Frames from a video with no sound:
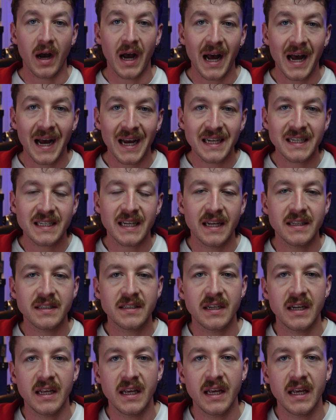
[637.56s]
high
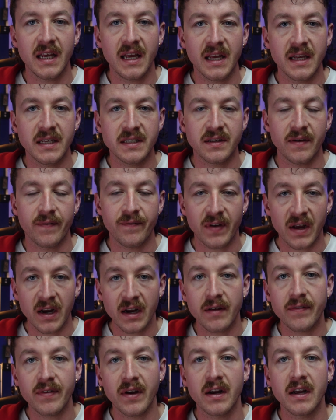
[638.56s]
intensity is a
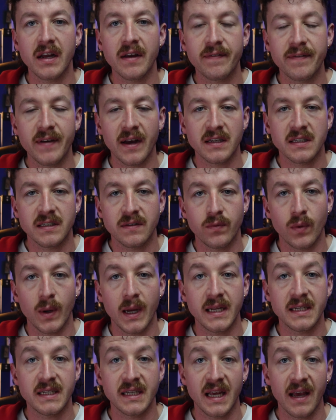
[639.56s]
very, very effective
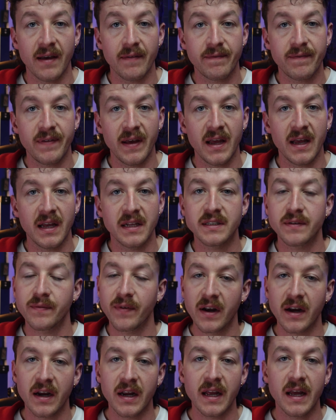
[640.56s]
way to get fit. It's a
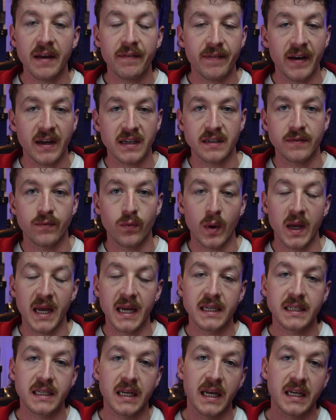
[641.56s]
very effective way
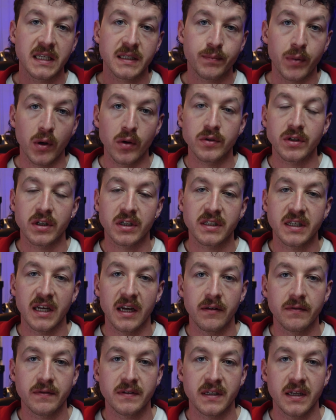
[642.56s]
to expose
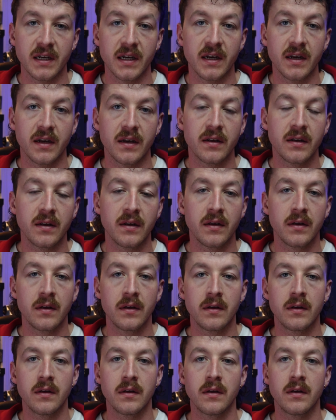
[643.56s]
yourself to
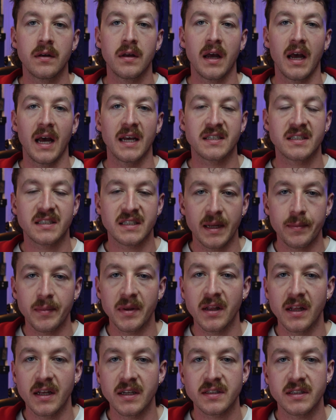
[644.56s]
a
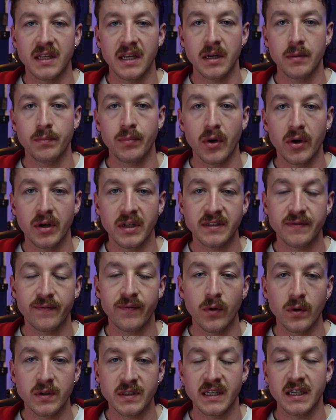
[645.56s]
stimulus that your body's
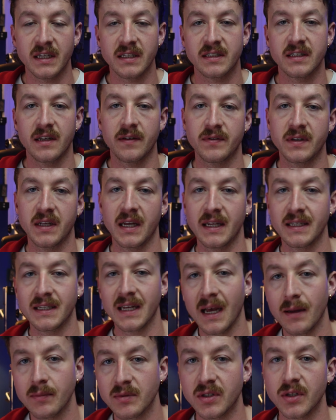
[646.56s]
forcing itself to
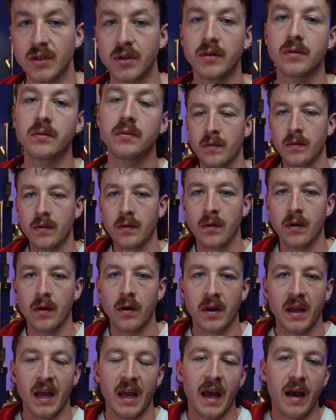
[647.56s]
adapt to.
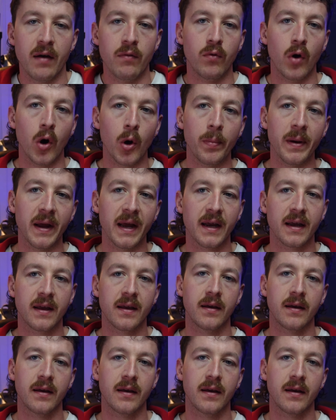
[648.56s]
Okay, aerobic,